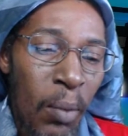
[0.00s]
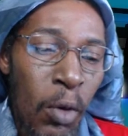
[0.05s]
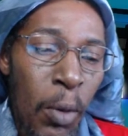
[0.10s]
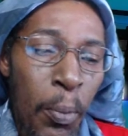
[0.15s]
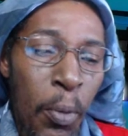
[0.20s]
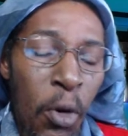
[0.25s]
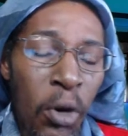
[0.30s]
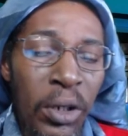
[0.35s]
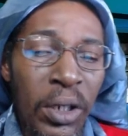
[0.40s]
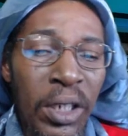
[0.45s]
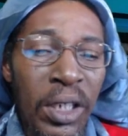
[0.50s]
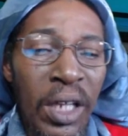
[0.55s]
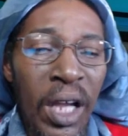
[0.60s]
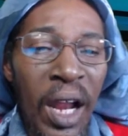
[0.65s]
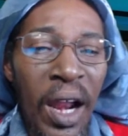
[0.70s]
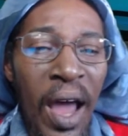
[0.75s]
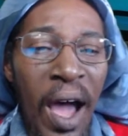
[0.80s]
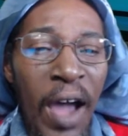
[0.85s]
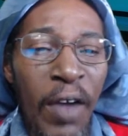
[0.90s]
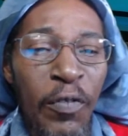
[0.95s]
reporting here
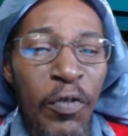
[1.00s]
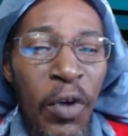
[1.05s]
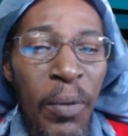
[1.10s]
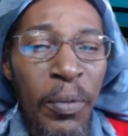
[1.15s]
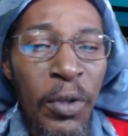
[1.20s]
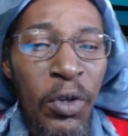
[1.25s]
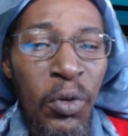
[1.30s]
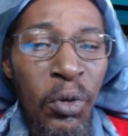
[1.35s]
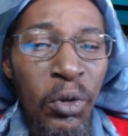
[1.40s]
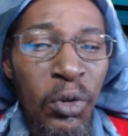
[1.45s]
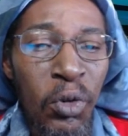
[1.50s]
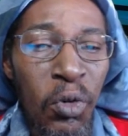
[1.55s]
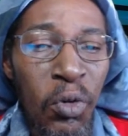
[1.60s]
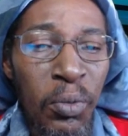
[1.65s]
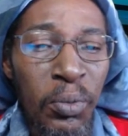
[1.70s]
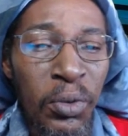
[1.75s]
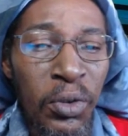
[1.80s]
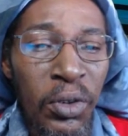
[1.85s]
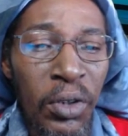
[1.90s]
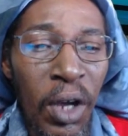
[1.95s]
live from the
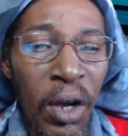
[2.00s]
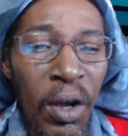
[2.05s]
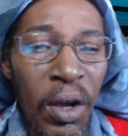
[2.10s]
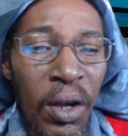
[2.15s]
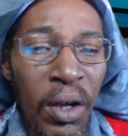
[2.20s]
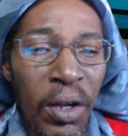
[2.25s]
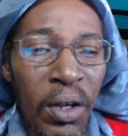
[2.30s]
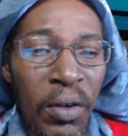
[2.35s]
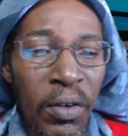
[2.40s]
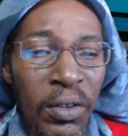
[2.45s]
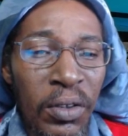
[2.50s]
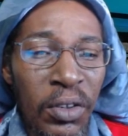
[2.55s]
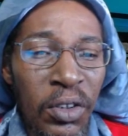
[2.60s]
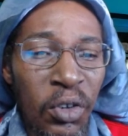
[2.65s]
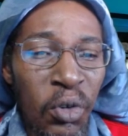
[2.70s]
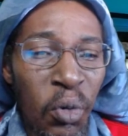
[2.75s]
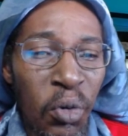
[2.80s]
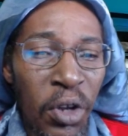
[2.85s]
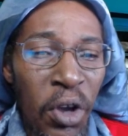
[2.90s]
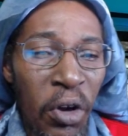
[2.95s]
YouTube
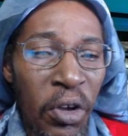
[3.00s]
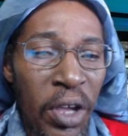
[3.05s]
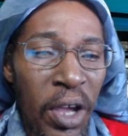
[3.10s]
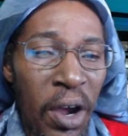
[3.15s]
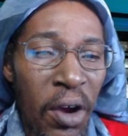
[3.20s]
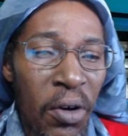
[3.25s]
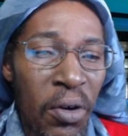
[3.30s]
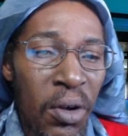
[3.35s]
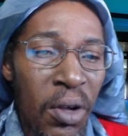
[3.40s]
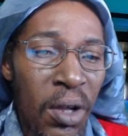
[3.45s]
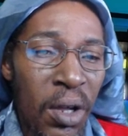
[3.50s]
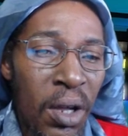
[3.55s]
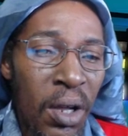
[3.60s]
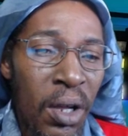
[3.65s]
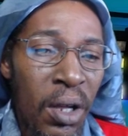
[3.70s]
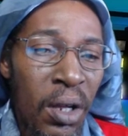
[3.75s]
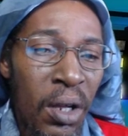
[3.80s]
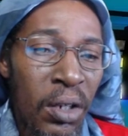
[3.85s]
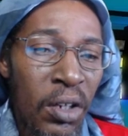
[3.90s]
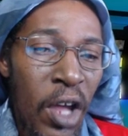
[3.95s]
studio here,
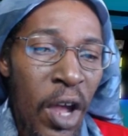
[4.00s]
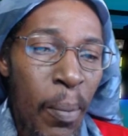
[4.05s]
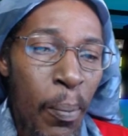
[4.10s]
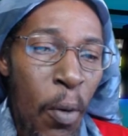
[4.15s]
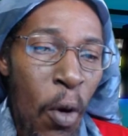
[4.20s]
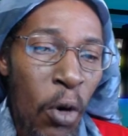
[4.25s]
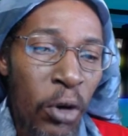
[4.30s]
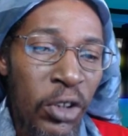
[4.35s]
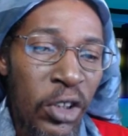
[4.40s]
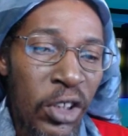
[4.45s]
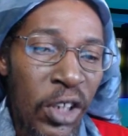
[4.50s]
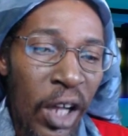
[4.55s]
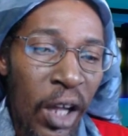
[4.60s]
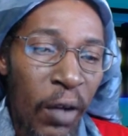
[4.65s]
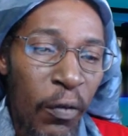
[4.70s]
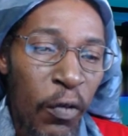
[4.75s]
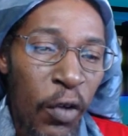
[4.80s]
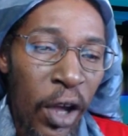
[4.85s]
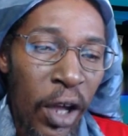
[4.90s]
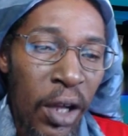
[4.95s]
Day Approach
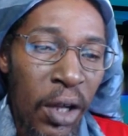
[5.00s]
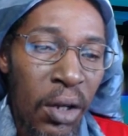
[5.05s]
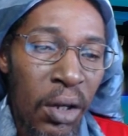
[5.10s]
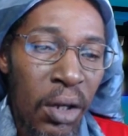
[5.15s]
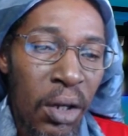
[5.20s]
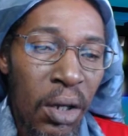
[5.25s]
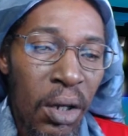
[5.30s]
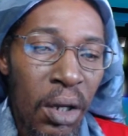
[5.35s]
TV.